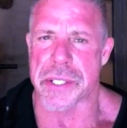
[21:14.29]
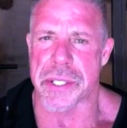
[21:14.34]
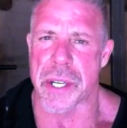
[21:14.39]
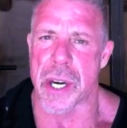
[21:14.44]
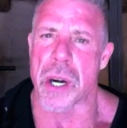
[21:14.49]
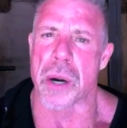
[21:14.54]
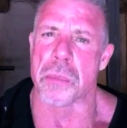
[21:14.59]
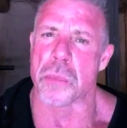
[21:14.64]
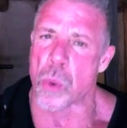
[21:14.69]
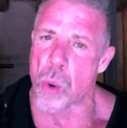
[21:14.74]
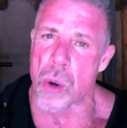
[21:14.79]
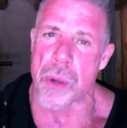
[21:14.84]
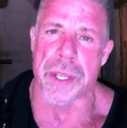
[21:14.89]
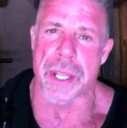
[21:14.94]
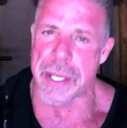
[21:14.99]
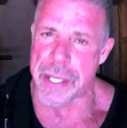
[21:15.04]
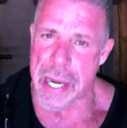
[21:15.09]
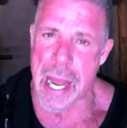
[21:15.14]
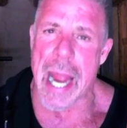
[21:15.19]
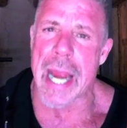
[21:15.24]
there are more
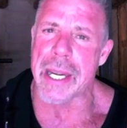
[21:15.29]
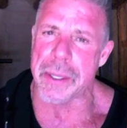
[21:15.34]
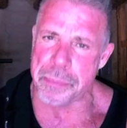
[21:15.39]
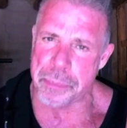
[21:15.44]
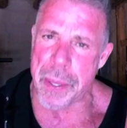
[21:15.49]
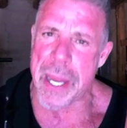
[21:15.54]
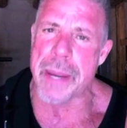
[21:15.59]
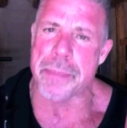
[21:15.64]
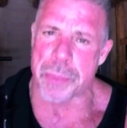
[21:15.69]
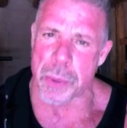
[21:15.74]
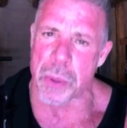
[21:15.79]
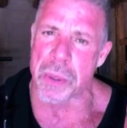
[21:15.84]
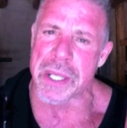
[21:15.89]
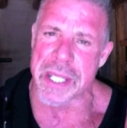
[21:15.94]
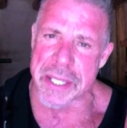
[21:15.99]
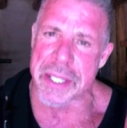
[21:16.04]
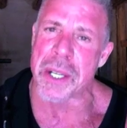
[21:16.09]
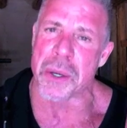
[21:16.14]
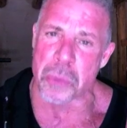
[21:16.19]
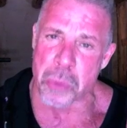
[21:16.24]
than 9 people in
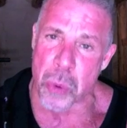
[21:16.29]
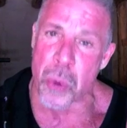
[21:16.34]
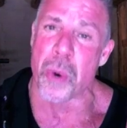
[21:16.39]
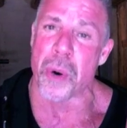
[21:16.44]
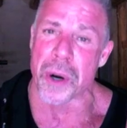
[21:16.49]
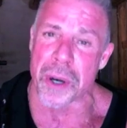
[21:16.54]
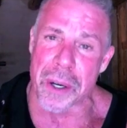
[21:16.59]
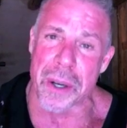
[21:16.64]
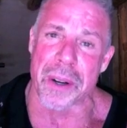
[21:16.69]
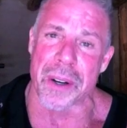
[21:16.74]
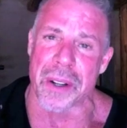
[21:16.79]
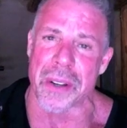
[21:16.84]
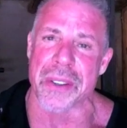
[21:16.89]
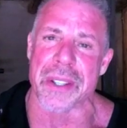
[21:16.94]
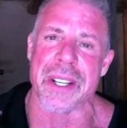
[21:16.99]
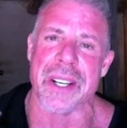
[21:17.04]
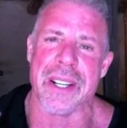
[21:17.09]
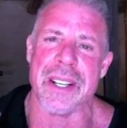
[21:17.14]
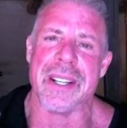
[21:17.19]
the world